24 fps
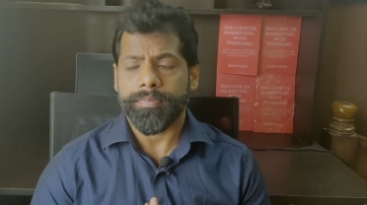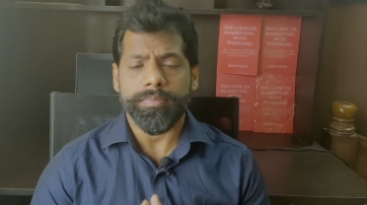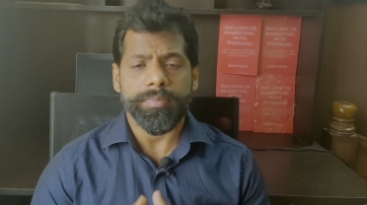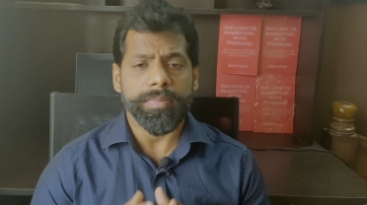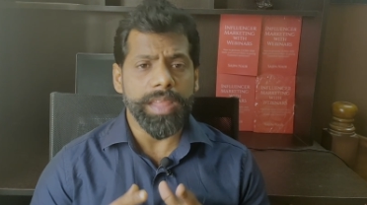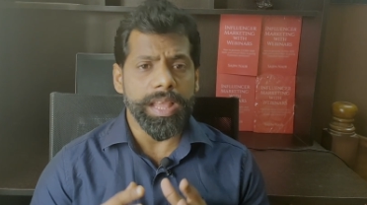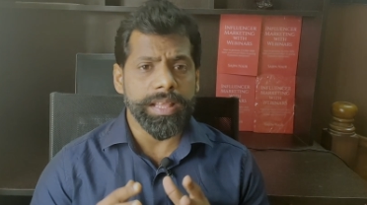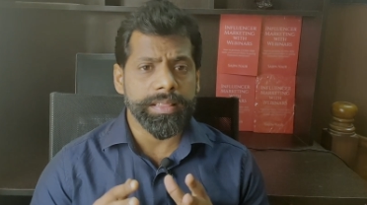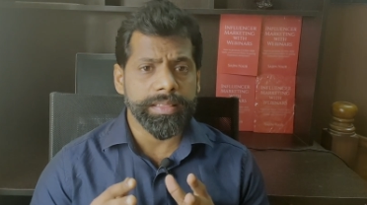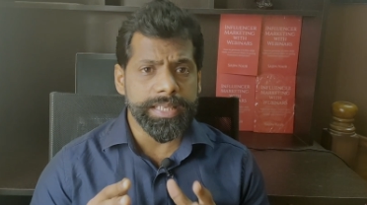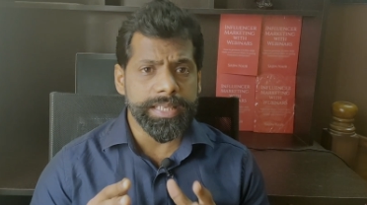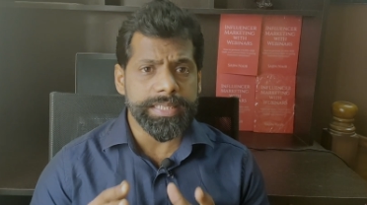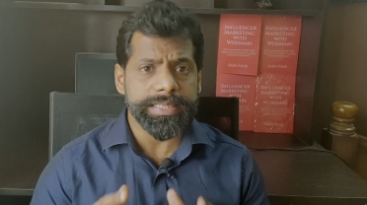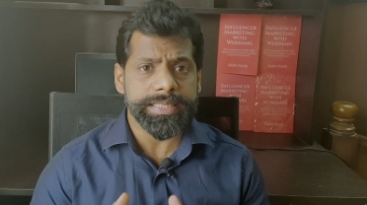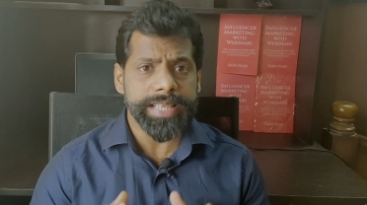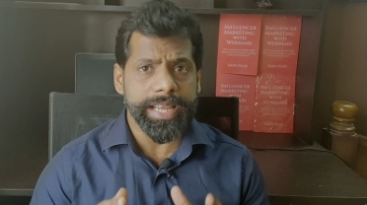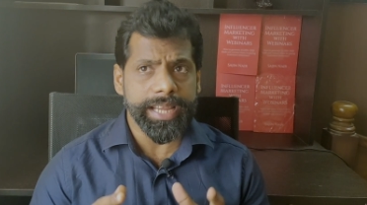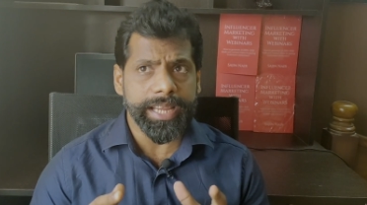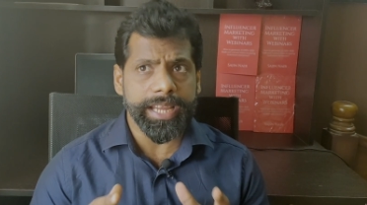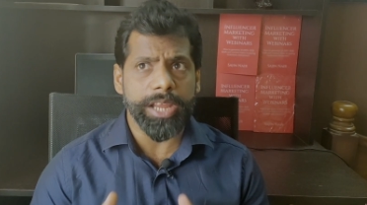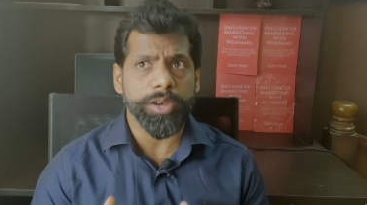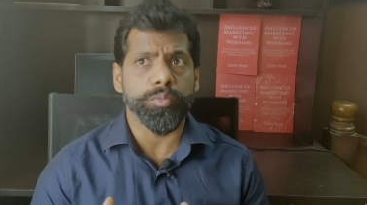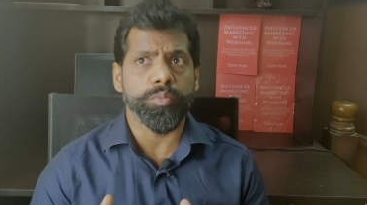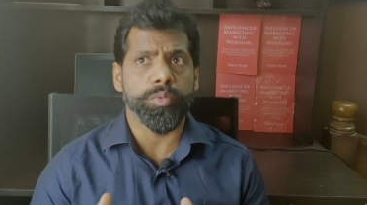The
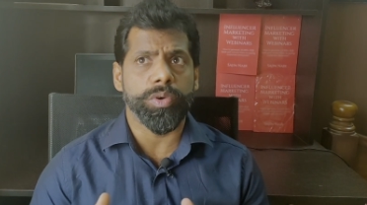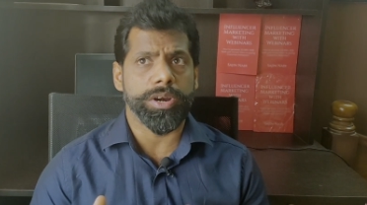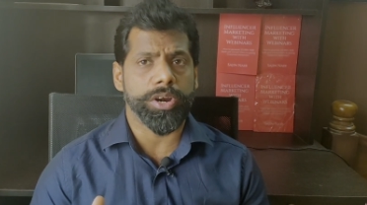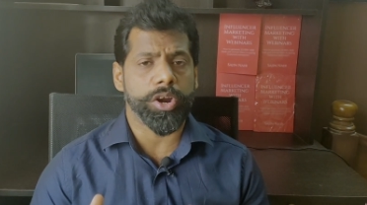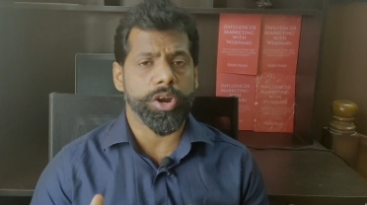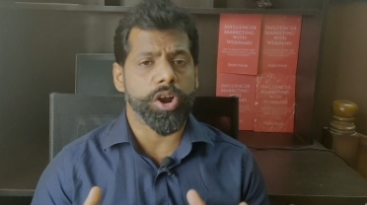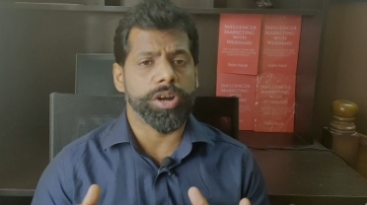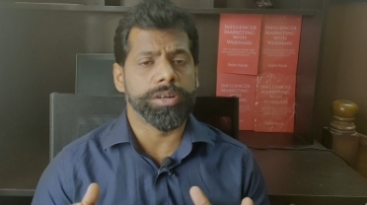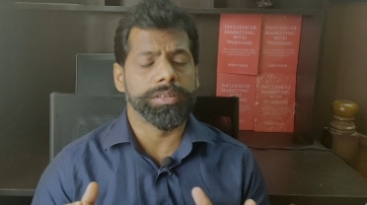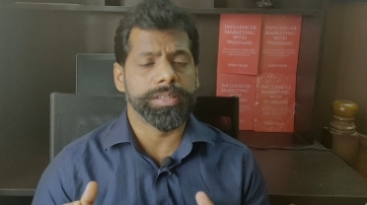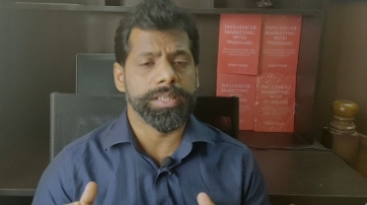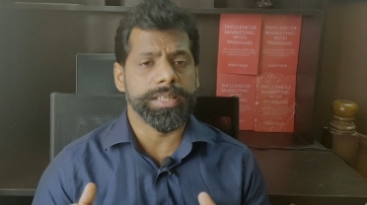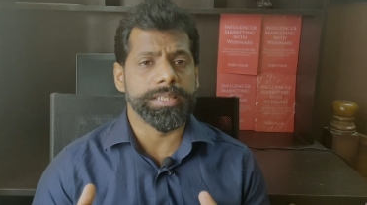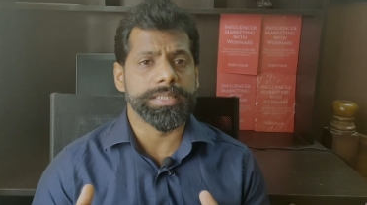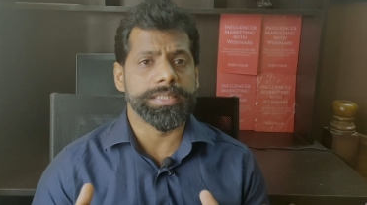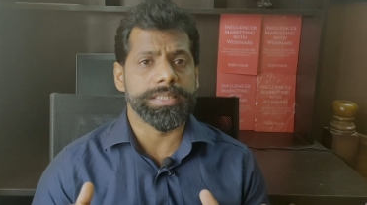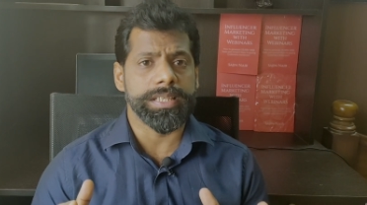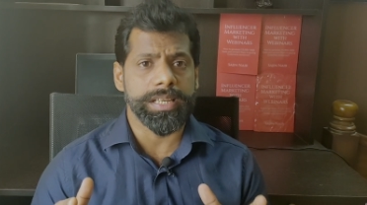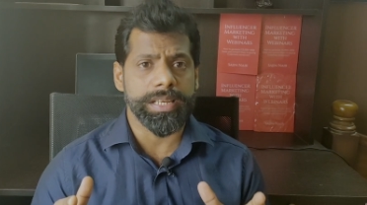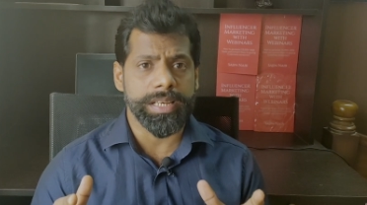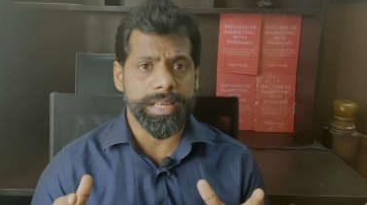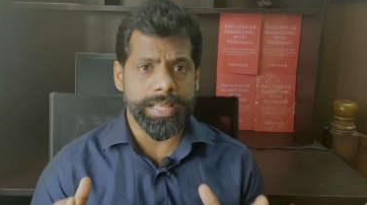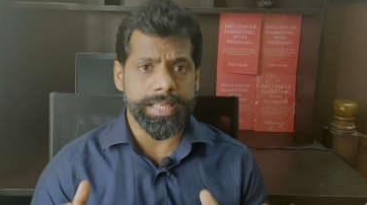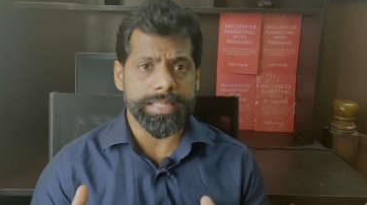second one on this
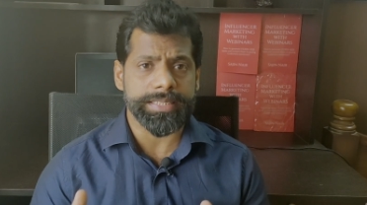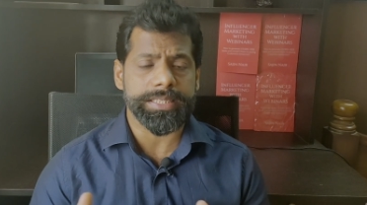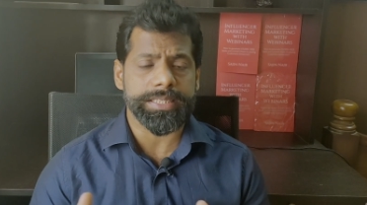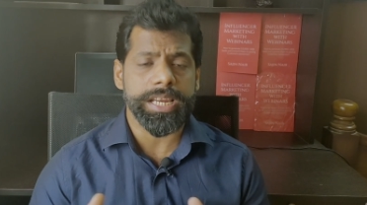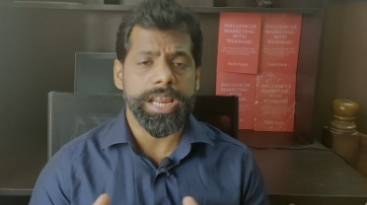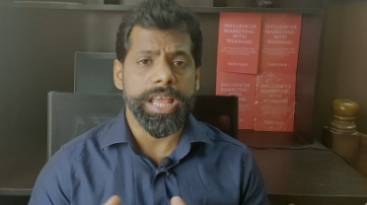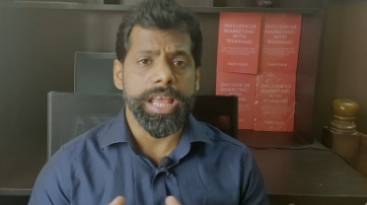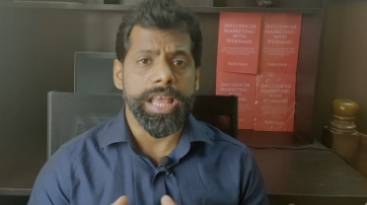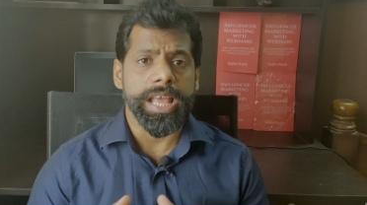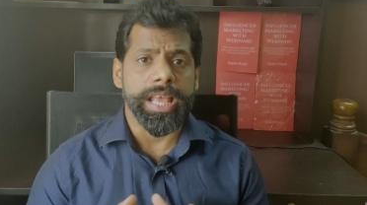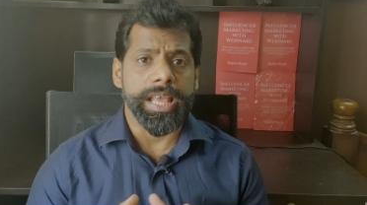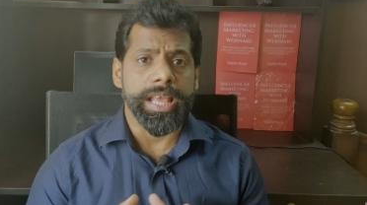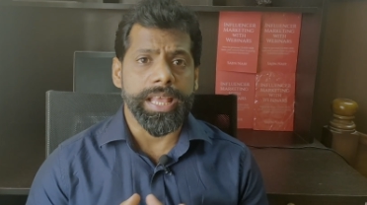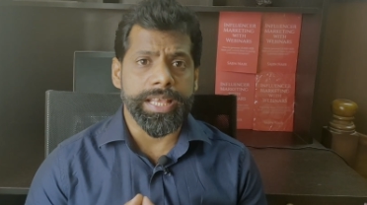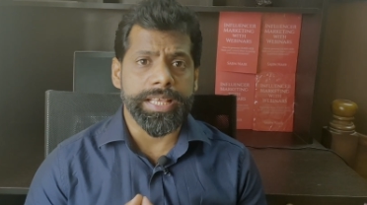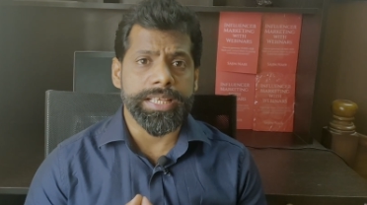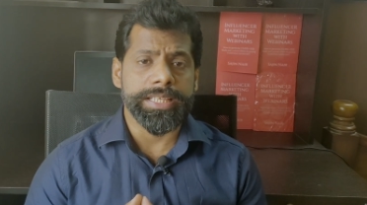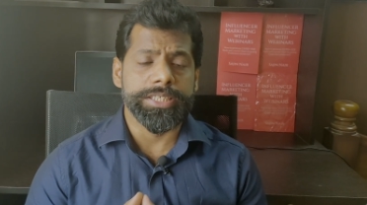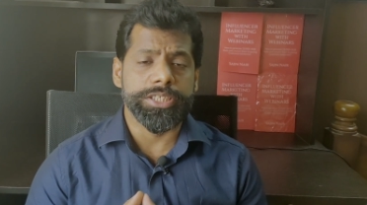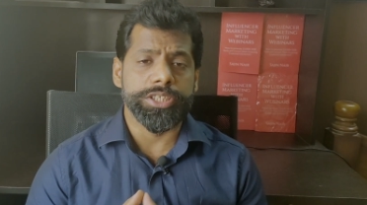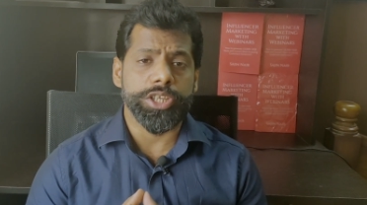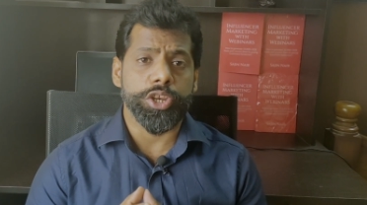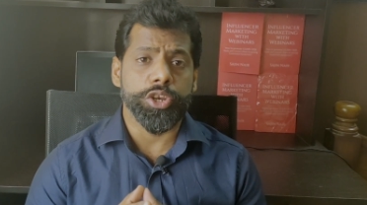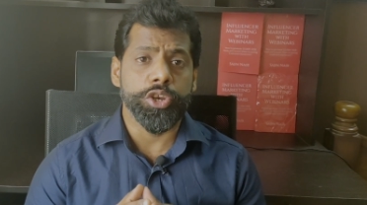list
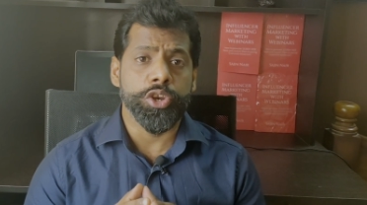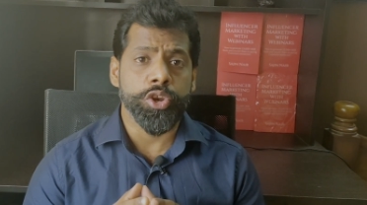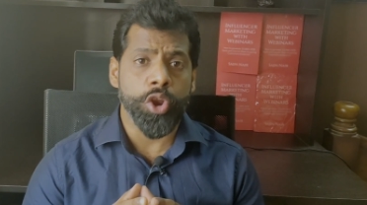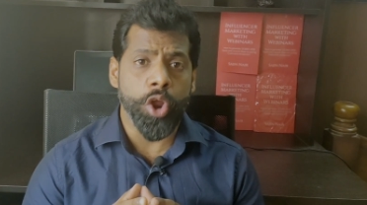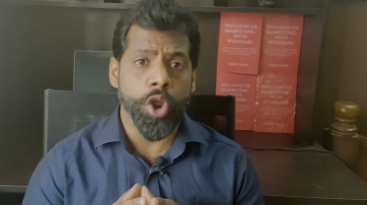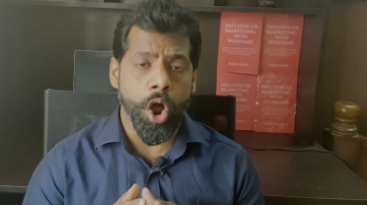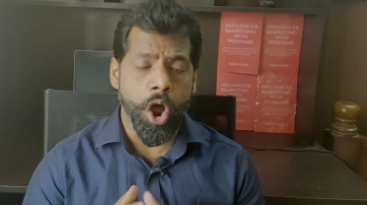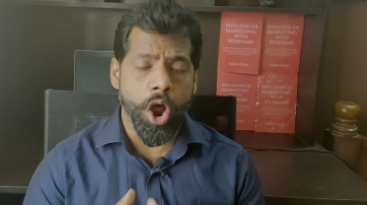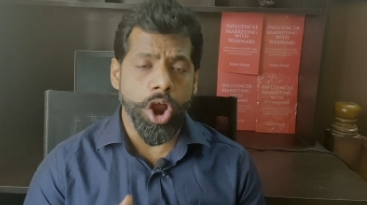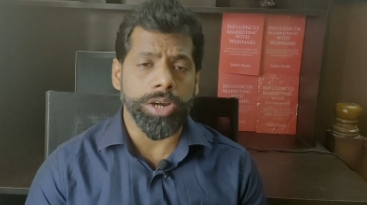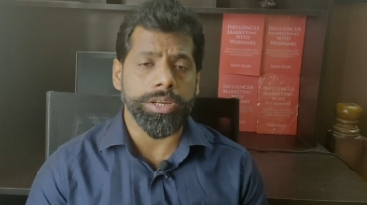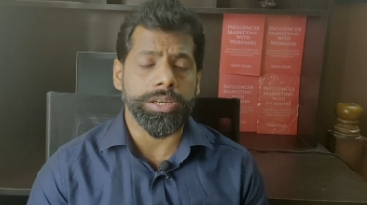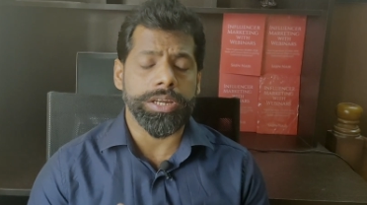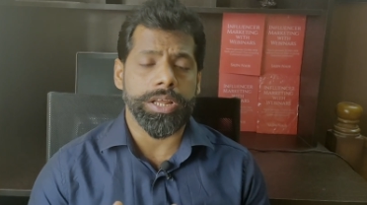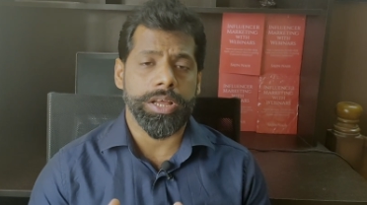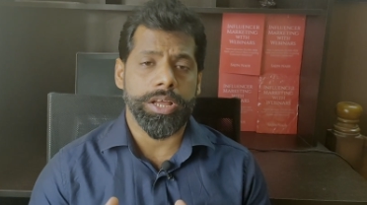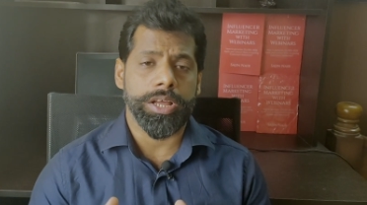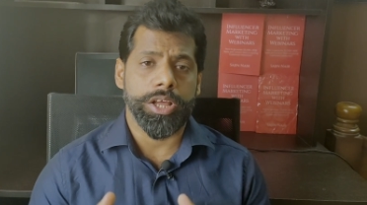is not